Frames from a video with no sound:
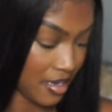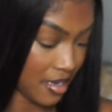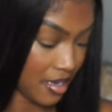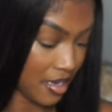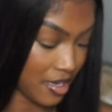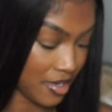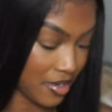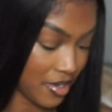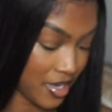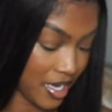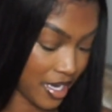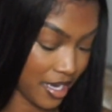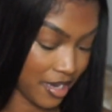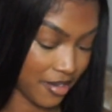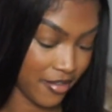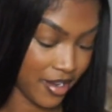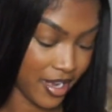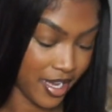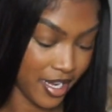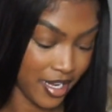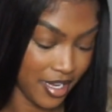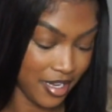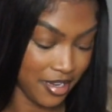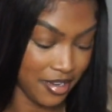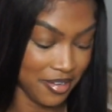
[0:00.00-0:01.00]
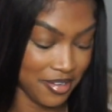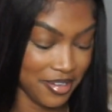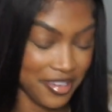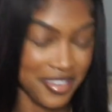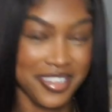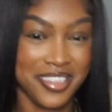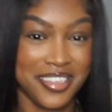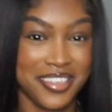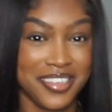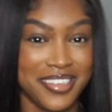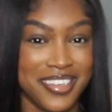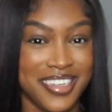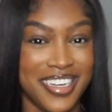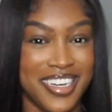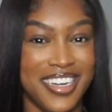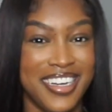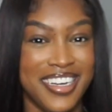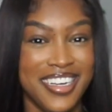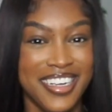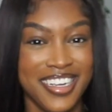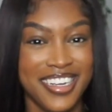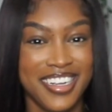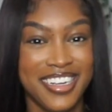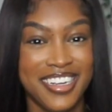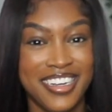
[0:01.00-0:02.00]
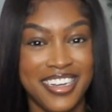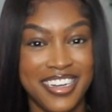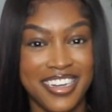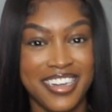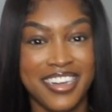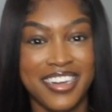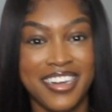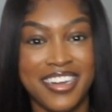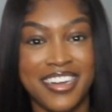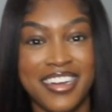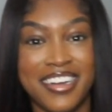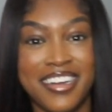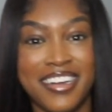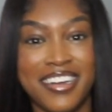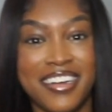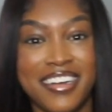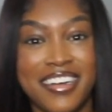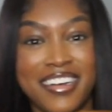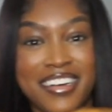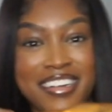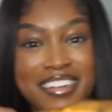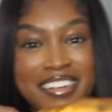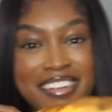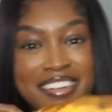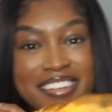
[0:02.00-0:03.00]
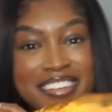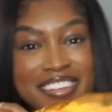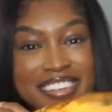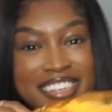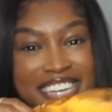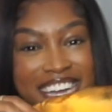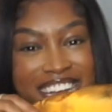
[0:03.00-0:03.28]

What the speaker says: Okay, ready? Look at this!